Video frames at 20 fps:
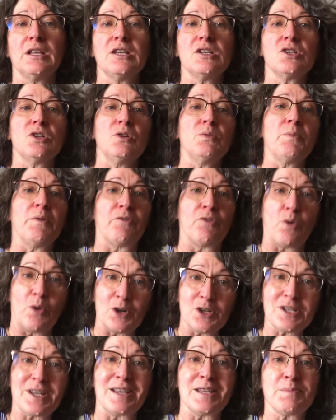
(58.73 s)
soup, of
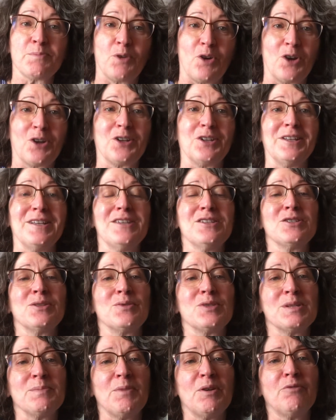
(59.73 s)
course, has broccoli. So
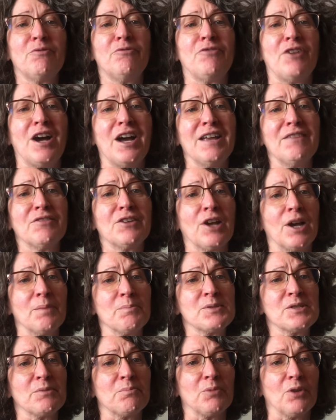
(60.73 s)
it's about 5
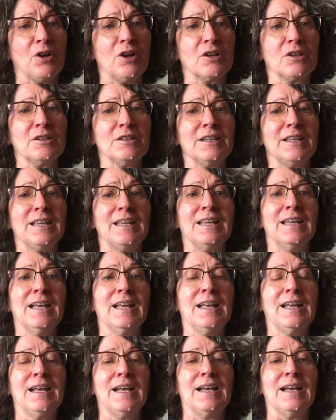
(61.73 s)
cups of broccoli,
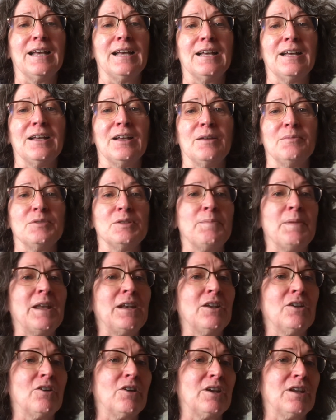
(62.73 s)

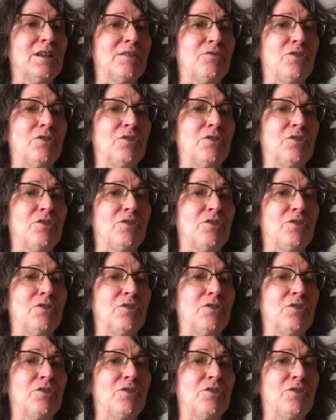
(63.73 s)
depending on if